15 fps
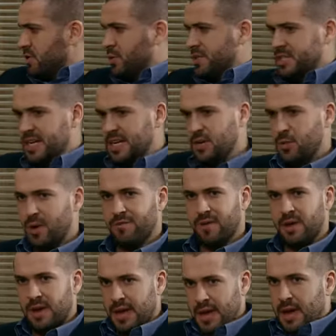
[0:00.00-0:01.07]
what we're dealing with.
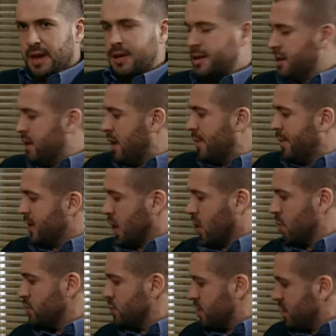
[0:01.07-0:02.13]
I'll let you know how it
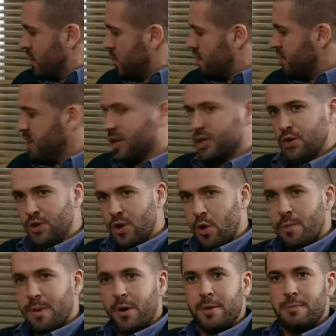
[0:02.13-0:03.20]
goes. One thing I do know
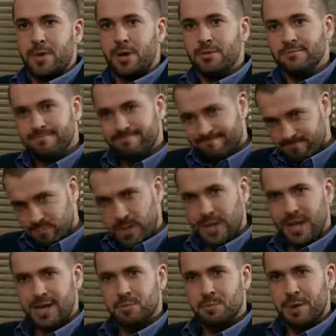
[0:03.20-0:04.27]
about him, though, he likes